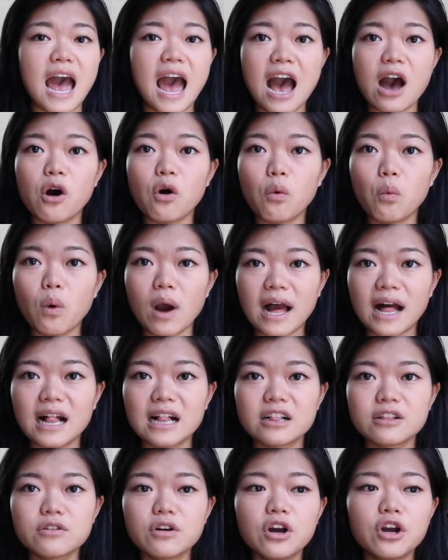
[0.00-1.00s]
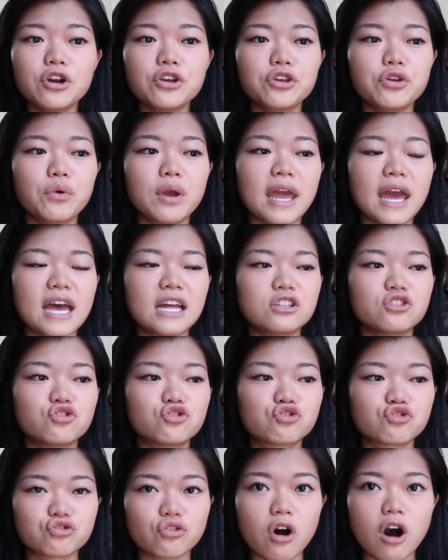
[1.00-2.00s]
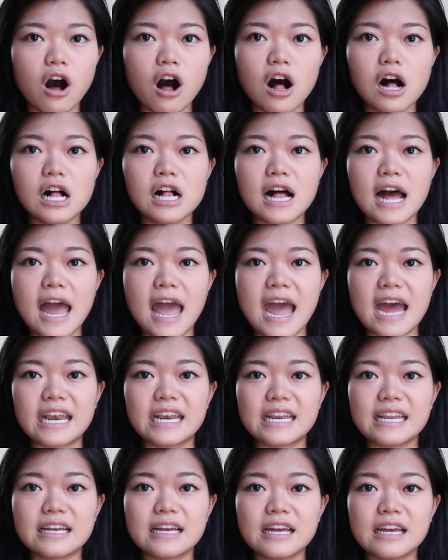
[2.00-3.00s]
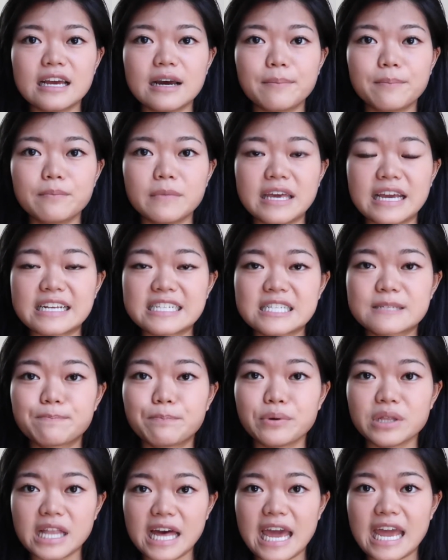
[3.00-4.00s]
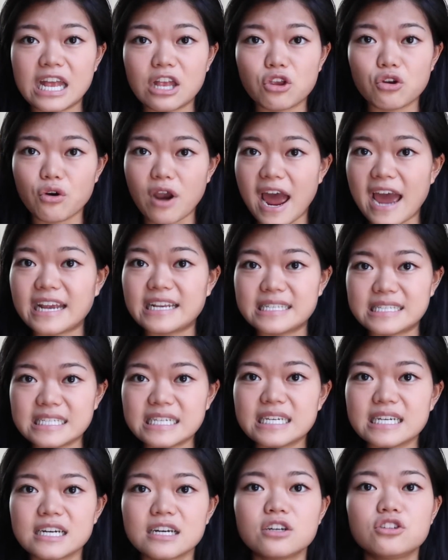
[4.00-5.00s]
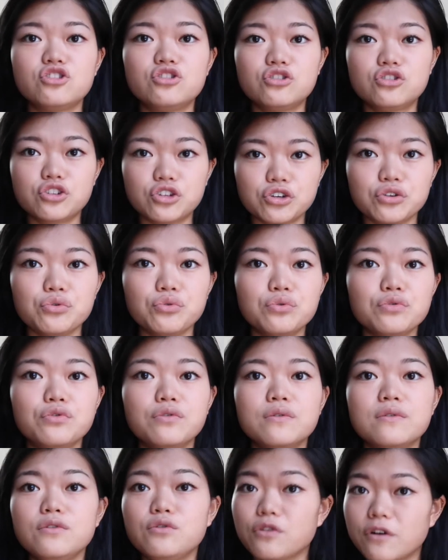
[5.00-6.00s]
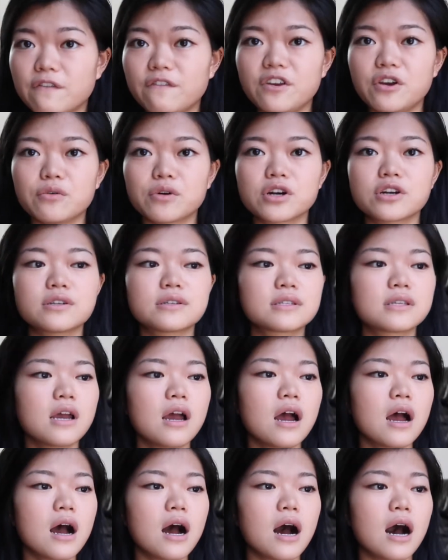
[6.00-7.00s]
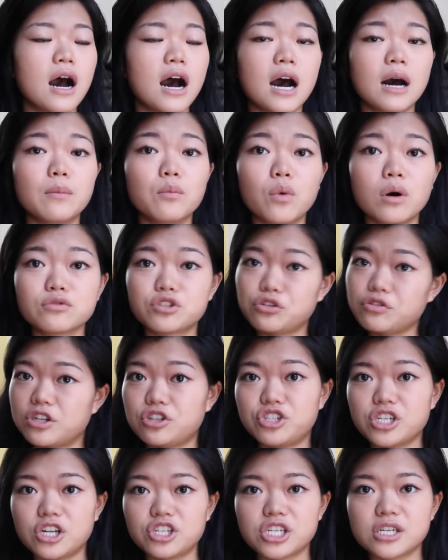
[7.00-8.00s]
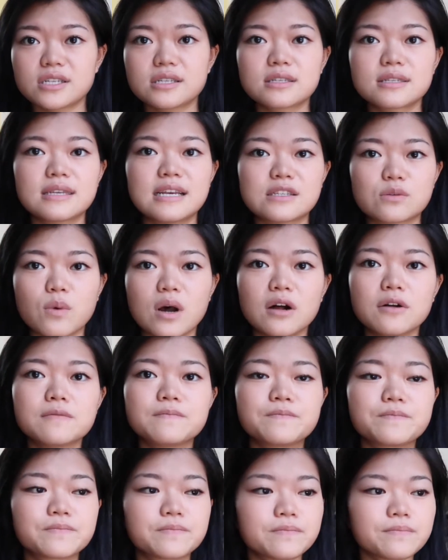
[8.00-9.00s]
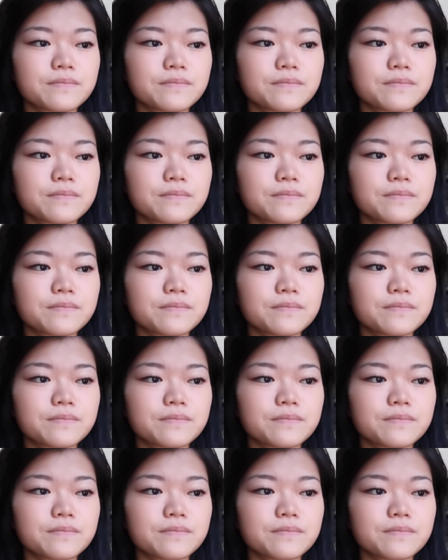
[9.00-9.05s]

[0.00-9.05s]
how well you can draw and explain your idea to your viewers. Well, to the judges as well.